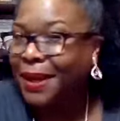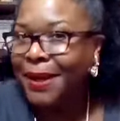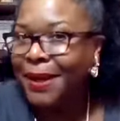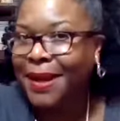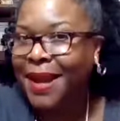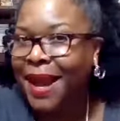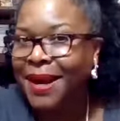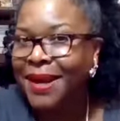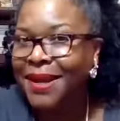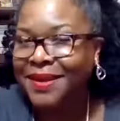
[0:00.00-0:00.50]

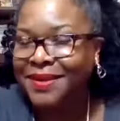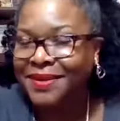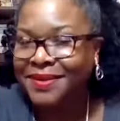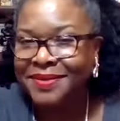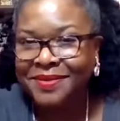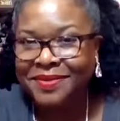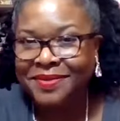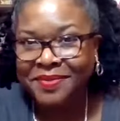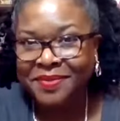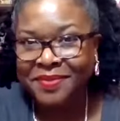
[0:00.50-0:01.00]
Not it.
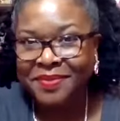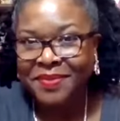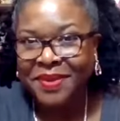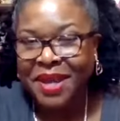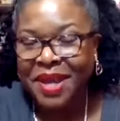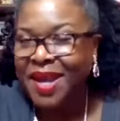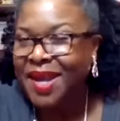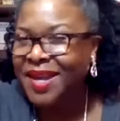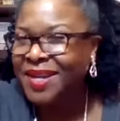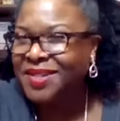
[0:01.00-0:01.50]

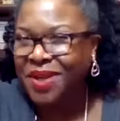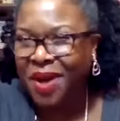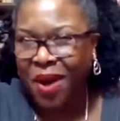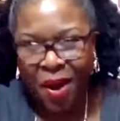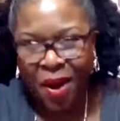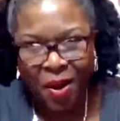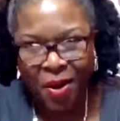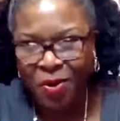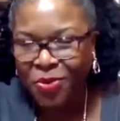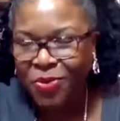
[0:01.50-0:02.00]
It's
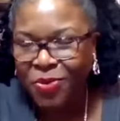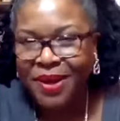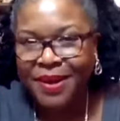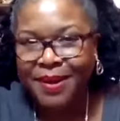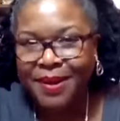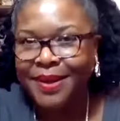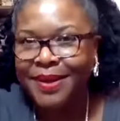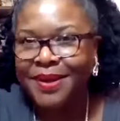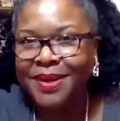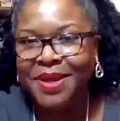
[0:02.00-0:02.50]
all
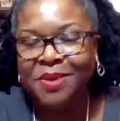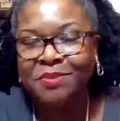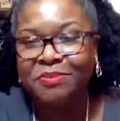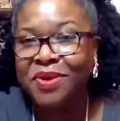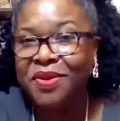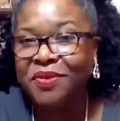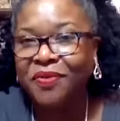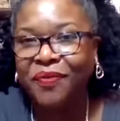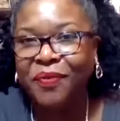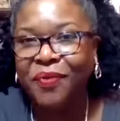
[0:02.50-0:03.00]
written to keep
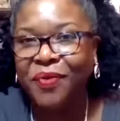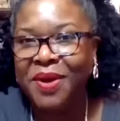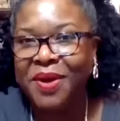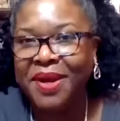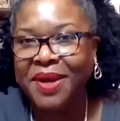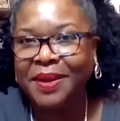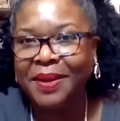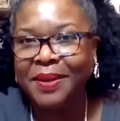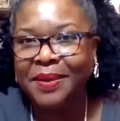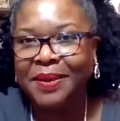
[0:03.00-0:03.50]
me
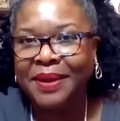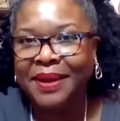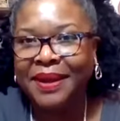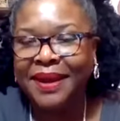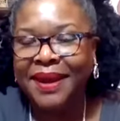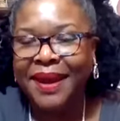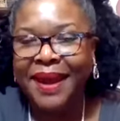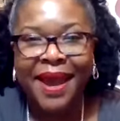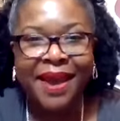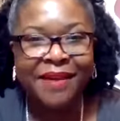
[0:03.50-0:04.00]
free.
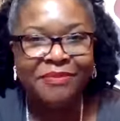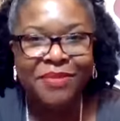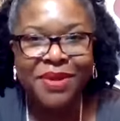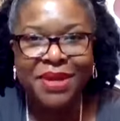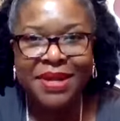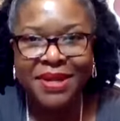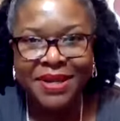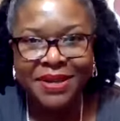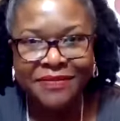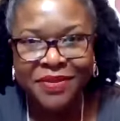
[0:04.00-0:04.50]
Have
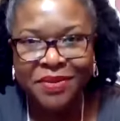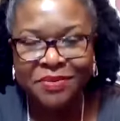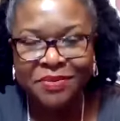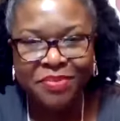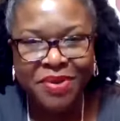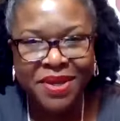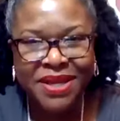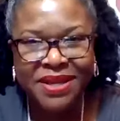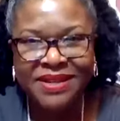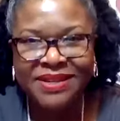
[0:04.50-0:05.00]
me live in
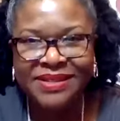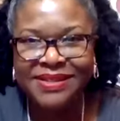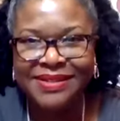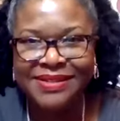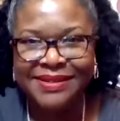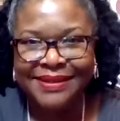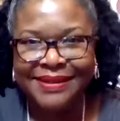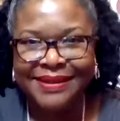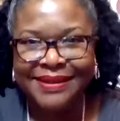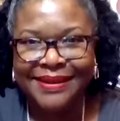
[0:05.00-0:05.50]

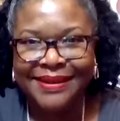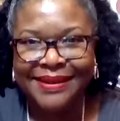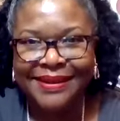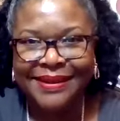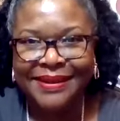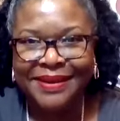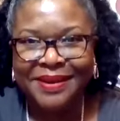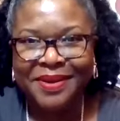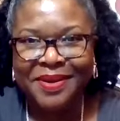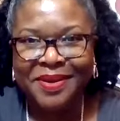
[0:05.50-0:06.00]
peace,
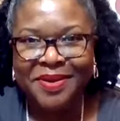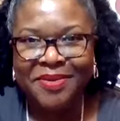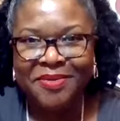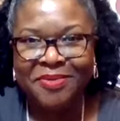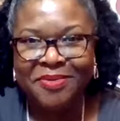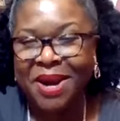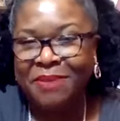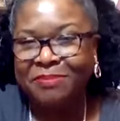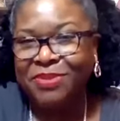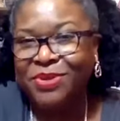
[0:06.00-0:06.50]

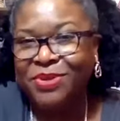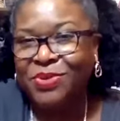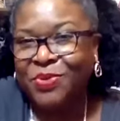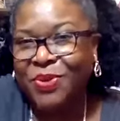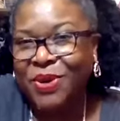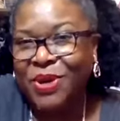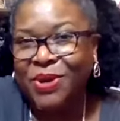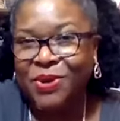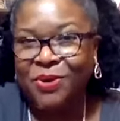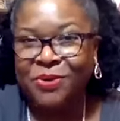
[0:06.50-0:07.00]
right
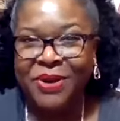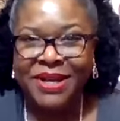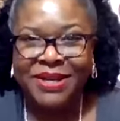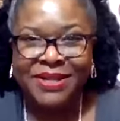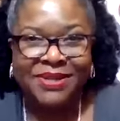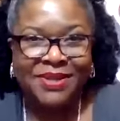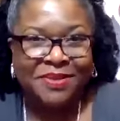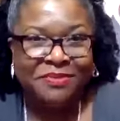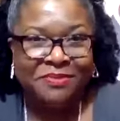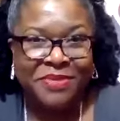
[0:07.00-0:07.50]
between
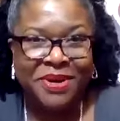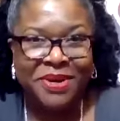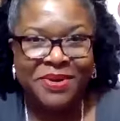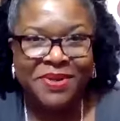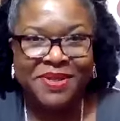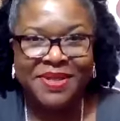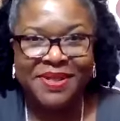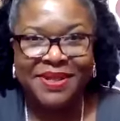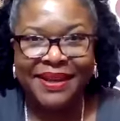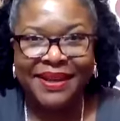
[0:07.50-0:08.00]
grace and
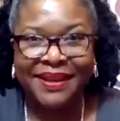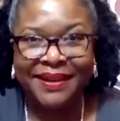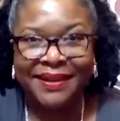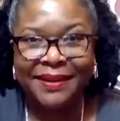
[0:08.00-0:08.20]
mercy.